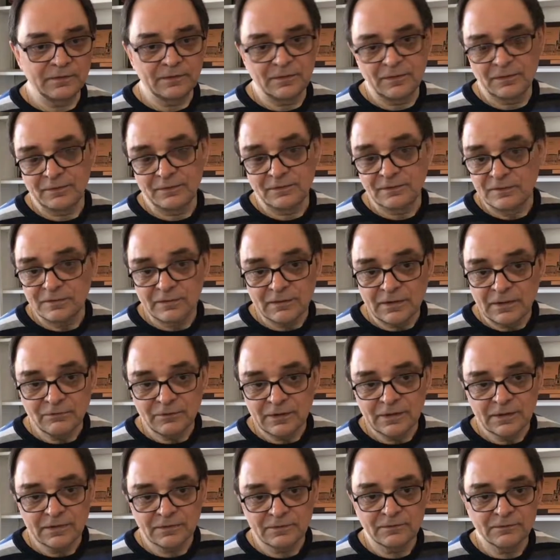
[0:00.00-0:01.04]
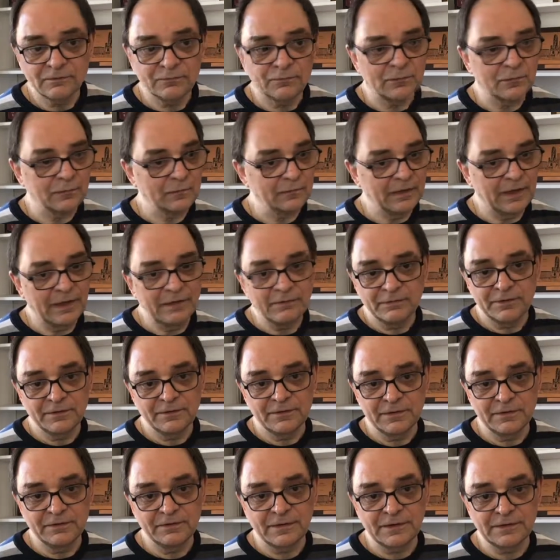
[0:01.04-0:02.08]
it's giving us for
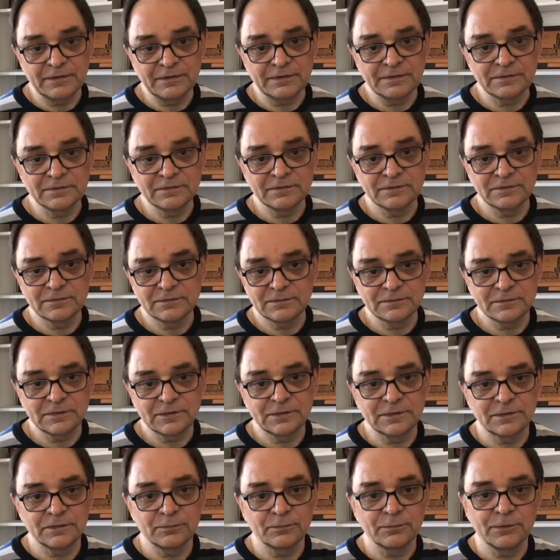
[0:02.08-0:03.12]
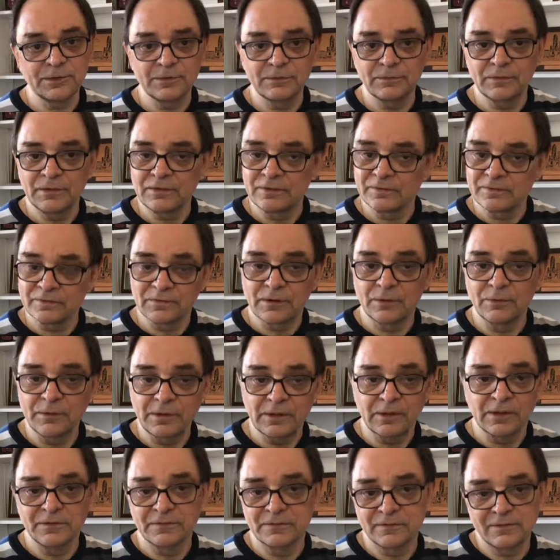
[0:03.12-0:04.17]
everything there is, it's
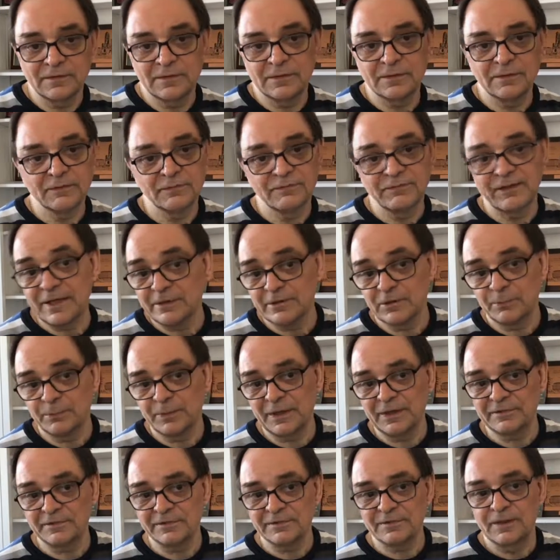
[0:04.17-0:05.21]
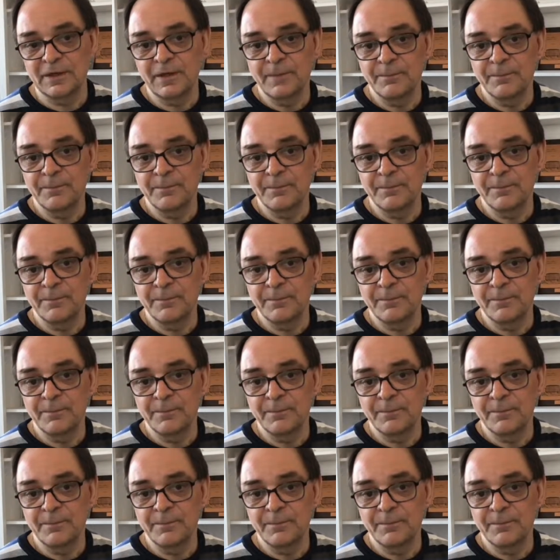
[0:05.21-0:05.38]
showing us the value bets.